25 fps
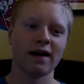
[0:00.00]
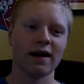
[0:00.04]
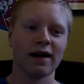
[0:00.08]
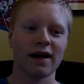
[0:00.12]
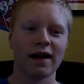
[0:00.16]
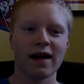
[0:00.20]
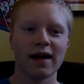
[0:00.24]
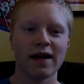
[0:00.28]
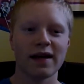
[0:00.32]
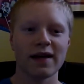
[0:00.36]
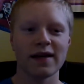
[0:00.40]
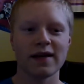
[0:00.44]

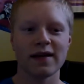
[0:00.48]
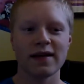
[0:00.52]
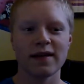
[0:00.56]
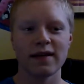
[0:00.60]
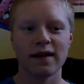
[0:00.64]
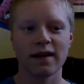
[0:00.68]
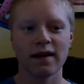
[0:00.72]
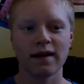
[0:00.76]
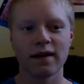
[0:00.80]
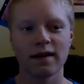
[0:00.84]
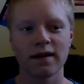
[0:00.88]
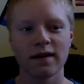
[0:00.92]
I
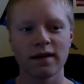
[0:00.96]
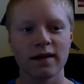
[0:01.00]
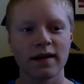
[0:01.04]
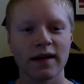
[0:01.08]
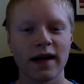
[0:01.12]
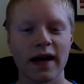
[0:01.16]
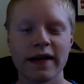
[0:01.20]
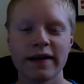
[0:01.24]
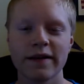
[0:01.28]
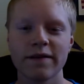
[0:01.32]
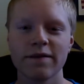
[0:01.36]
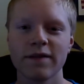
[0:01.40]

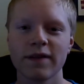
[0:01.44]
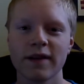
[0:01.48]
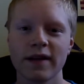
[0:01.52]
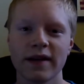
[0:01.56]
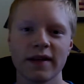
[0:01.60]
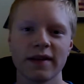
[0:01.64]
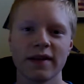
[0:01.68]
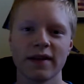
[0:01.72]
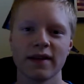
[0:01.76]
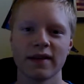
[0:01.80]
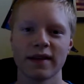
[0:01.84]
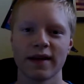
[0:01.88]
kind of
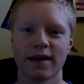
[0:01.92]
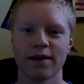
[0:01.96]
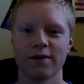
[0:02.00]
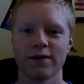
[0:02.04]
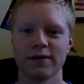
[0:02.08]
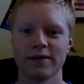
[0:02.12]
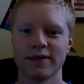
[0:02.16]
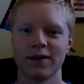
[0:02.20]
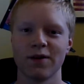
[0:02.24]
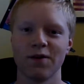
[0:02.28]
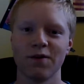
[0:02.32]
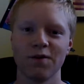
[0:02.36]
think that
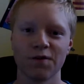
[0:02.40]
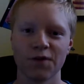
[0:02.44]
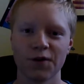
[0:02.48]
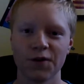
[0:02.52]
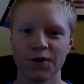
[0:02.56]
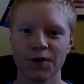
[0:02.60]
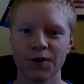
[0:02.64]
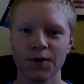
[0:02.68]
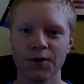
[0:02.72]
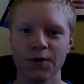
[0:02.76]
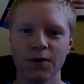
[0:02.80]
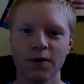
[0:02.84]
was
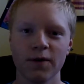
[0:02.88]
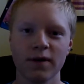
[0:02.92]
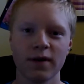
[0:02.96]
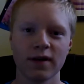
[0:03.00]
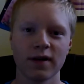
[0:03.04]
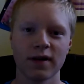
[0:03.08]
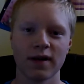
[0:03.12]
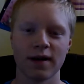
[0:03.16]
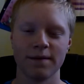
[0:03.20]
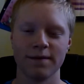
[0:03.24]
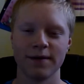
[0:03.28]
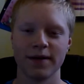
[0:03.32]
overdue.
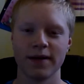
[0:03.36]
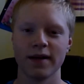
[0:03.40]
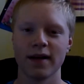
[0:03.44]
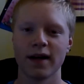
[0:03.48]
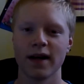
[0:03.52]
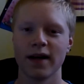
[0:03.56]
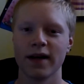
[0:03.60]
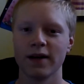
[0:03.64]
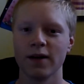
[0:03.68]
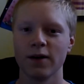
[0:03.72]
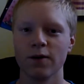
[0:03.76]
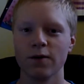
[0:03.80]
I mean,
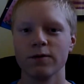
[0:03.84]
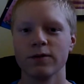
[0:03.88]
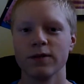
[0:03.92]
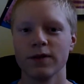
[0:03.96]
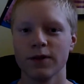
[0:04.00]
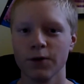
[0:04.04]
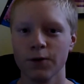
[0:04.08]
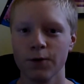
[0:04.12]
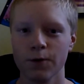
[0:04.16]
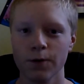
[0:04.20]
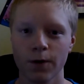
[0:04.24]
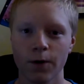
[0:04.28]
I know to
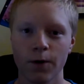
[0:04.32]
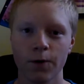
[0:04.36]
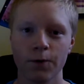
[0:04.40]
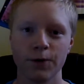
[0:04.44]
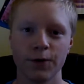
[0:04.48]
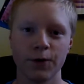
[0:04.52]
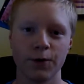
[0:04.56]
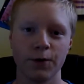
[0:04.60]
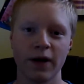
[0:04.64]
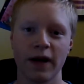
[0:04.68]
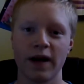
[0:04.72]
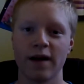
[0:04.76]
grow
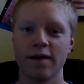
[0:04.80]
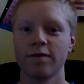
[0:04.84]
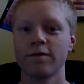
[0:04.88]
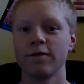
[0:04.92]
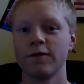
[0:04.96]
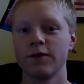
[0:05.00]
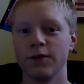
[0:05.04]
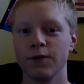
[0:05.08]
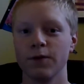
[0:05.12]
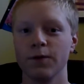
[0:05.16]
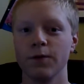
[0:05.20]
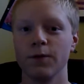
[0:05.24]
you have
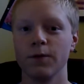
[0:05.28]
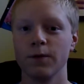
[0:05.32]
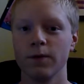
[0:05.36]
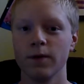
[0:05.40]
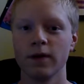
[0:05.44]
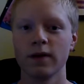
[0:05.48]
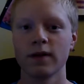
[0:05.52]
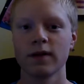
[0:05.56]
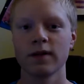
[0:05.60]
to